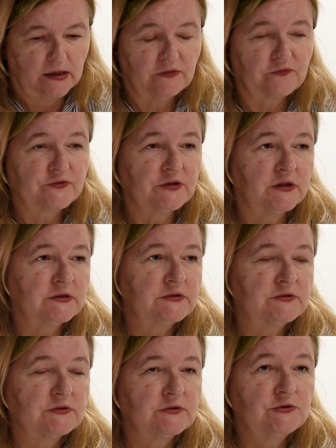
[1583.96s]
If
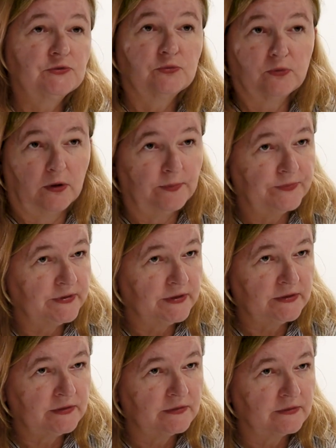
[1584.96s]
not a
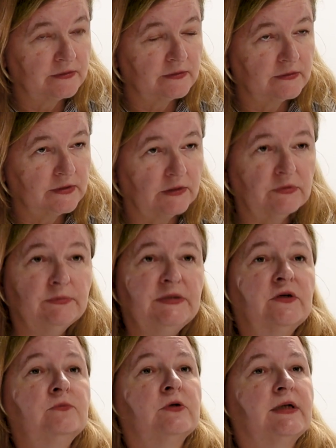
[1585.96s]
European, there will be
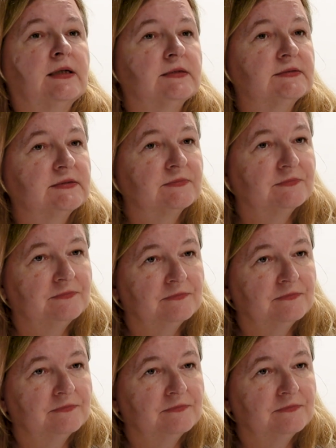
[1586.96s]
someone else.